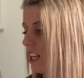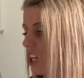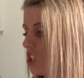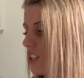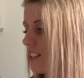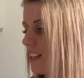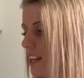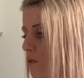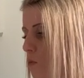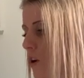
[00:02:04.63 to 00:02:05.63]
And she
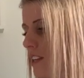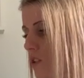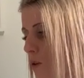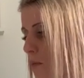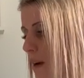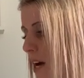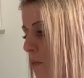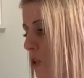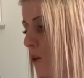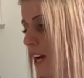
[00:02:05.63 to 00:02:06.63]
said, "Wise old man,
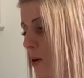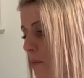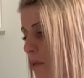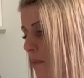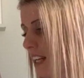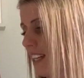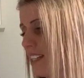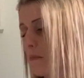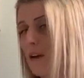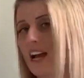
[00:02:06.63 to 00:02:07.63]
won't you help me
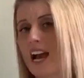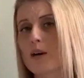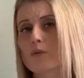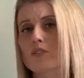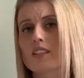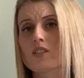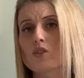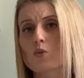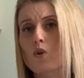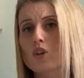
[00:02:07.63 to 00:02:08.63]
please? My house is a
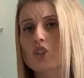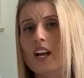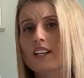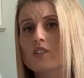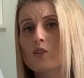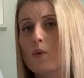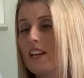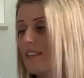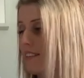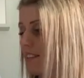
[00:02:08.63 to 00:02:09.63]
squash and a
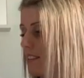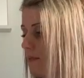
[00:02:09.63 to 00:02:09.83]
squeeze."